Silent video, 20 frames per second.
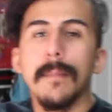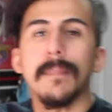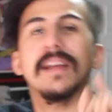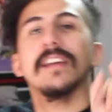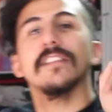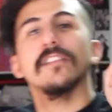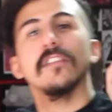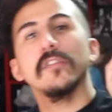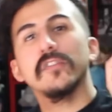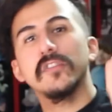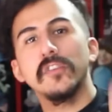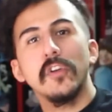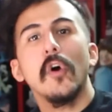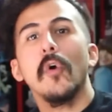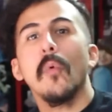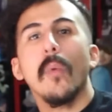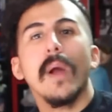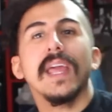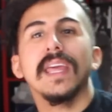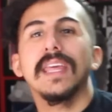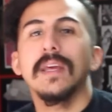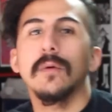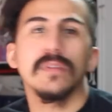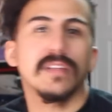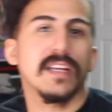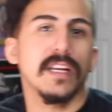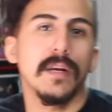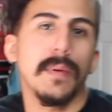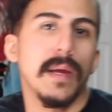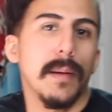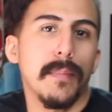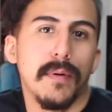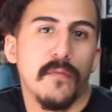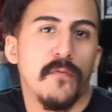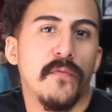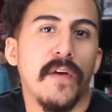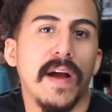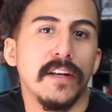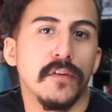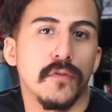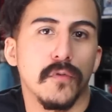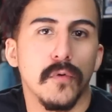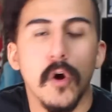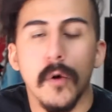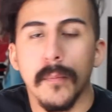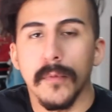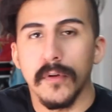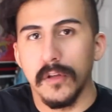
because there was no way he was gonna be able to fight Jerome,